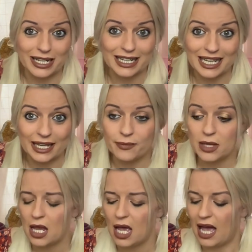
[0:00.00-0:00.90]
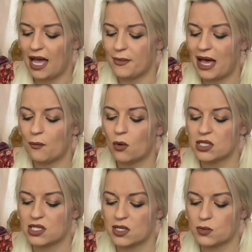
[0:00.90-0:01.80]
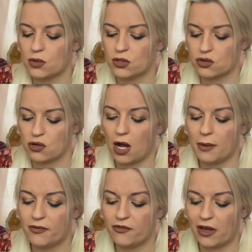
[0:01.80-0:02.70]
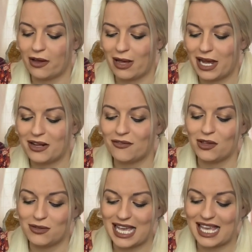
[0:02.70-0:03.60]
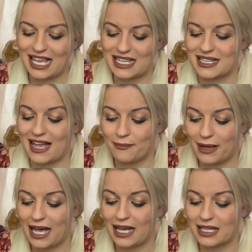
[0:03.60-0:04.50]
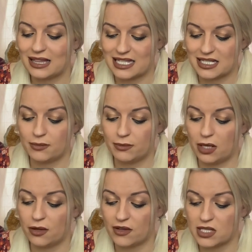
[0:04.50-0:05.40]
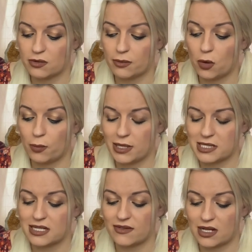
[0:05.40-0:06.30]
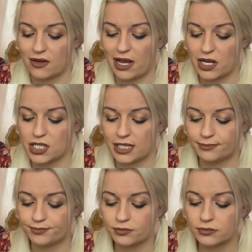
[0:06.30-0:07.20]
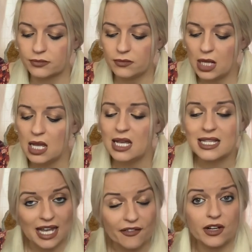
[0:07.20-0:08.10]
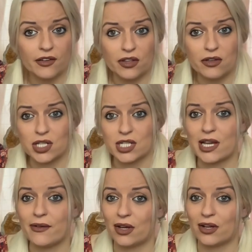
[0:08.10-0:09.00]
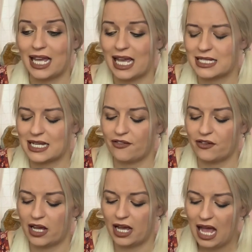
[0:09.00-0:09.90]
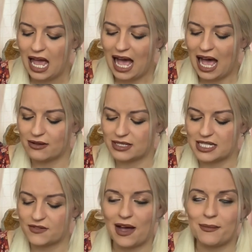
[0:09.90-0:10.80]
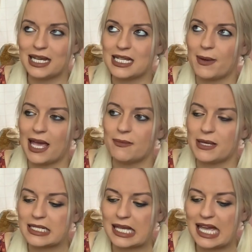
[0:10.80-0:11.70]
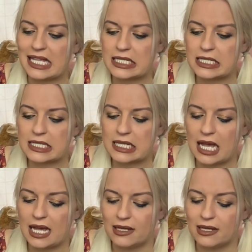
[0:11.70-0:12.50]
really. And once those walls drop through kind of you taking a step back, this can move into a more positive direction. definite futures going on here, definite houses, families, babies, kids,